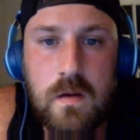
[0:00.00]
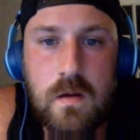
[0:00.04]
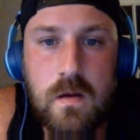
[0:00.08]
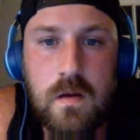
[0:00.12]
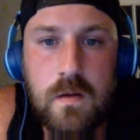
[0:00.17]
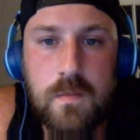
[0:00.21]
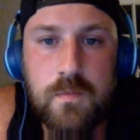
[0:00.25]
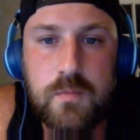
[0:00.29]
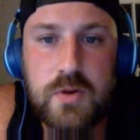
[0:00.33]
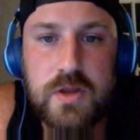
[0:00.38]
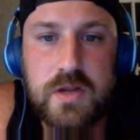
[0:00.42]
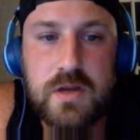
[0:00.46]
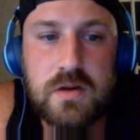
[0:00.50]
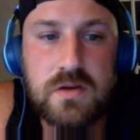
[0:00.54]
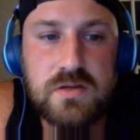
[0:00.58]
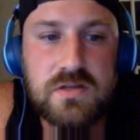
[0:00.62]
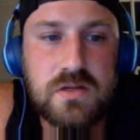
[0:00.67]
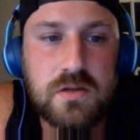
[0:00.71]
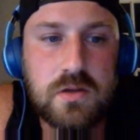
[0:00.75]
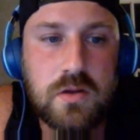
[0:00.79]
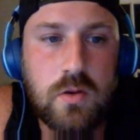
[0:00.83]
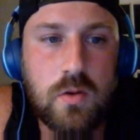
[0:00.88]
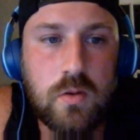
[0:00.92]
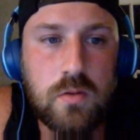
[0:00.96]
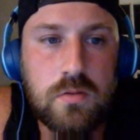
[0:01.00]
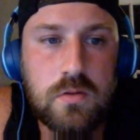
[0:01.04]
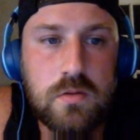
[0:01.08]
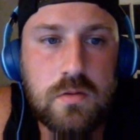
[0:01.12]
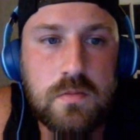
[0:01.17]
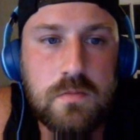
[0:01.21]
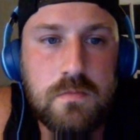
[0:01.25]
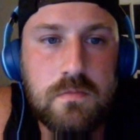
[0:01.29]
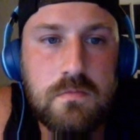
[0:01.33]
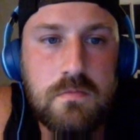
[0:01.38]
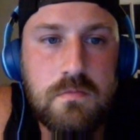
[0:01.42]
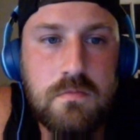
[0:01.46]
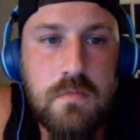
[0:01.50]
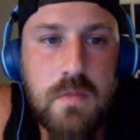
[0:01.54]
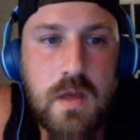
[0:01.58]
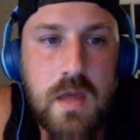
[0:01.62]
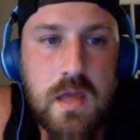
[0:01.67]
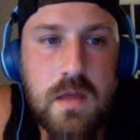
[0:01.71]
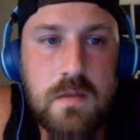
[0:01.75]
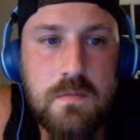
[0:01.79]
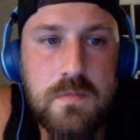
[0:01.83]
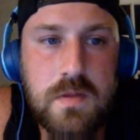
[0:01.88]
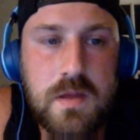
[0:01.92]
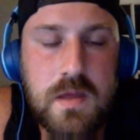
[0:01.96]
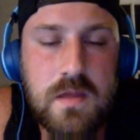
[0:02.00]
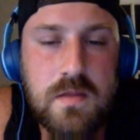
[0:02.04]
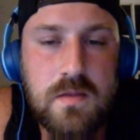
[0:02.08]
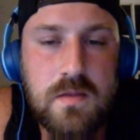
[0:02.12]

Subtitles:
Precursor Golem may be the